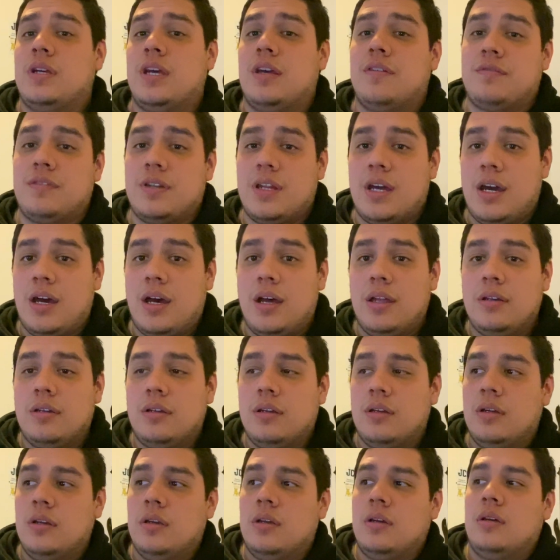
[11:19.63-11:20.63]
If not,
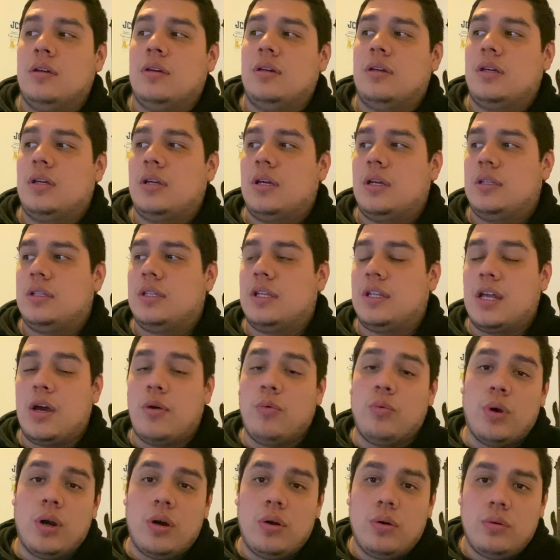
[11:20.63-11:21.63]
then I
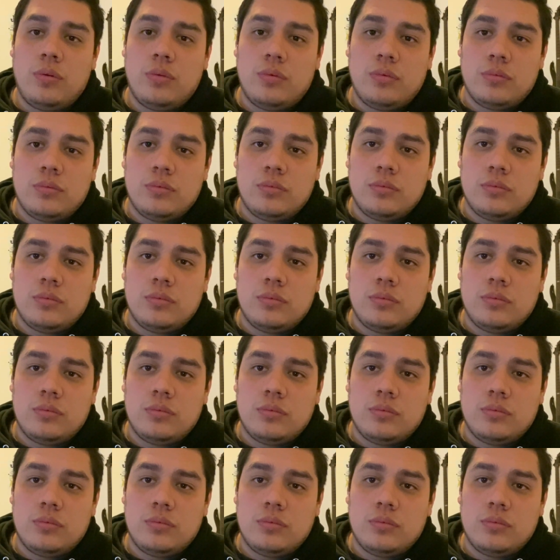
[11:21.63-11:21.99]
won't.